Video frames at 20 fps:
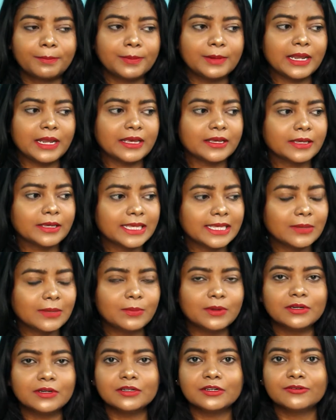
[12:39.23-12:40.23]
like
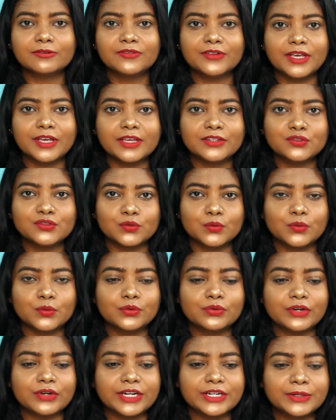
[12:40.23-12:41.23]
keep it in a fair
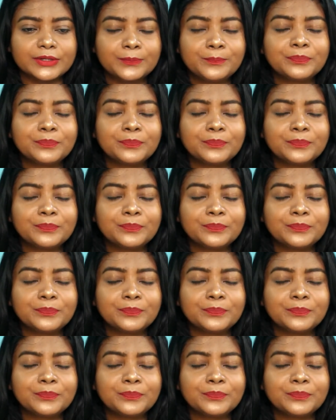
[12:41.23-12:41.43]
zone, right?